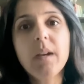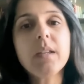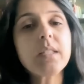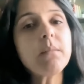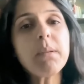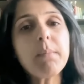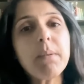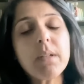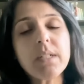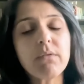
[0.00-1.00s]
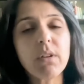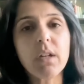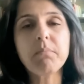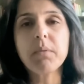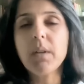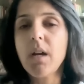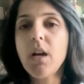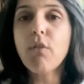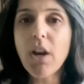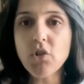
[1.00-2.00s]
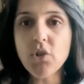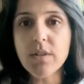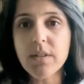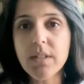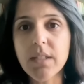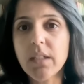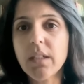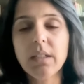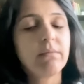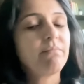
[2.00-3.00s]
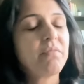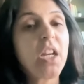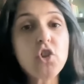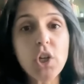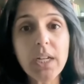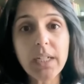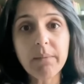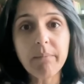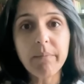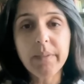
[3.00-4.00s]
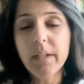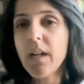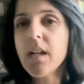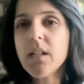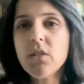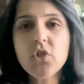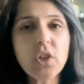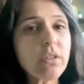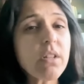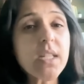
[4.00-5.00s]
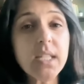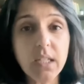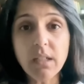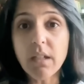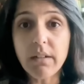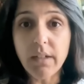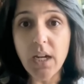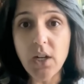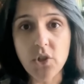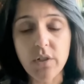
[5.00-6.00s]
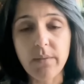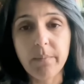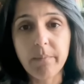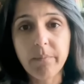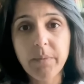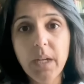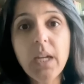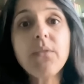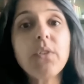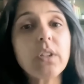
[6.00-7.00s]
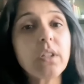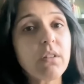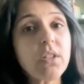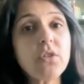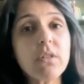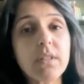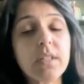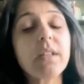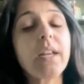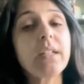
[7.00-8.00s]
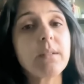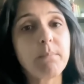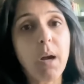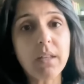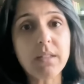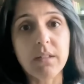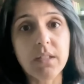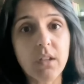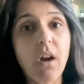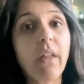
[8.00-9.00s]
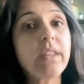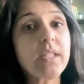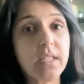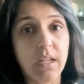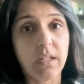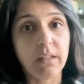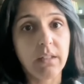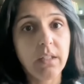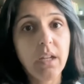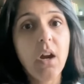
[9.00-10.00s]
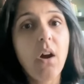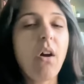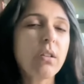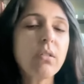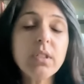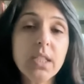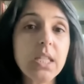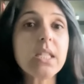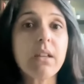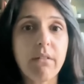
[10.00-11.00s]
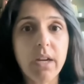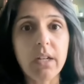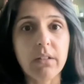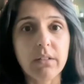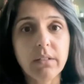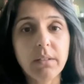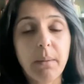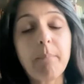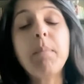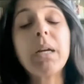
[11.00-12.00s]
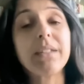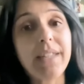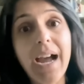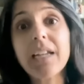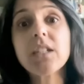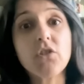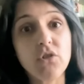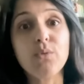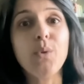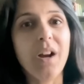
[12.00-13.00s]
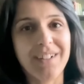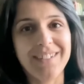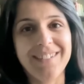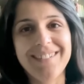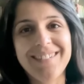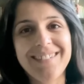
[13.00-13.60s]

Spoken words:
Some people develop rashes, itching, general skin irritation, even crystals like deposits on the skin, although this is a rare, but that do occur.